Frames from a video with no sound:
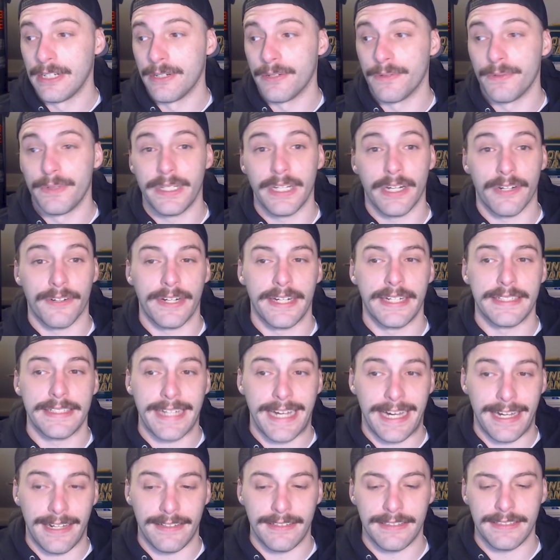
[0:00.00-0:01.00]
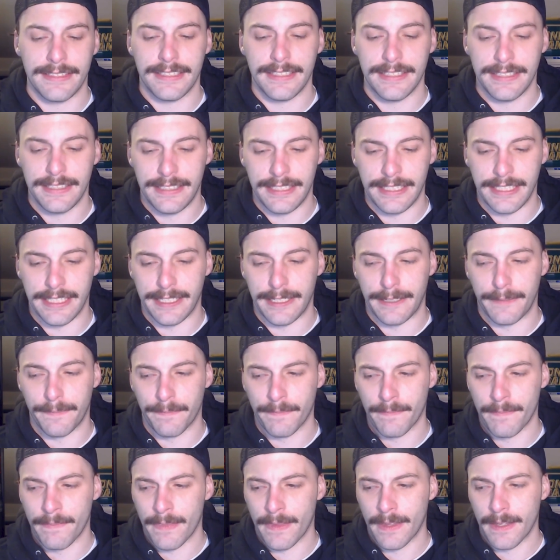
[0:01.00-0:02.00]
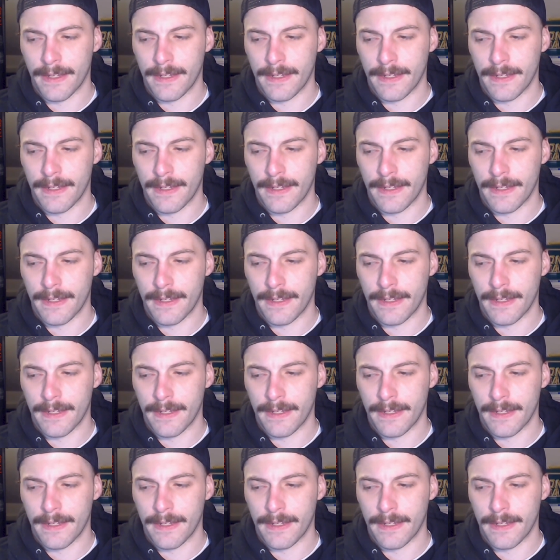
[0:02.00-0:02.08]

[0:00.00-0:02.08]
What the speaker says: We are a talented team,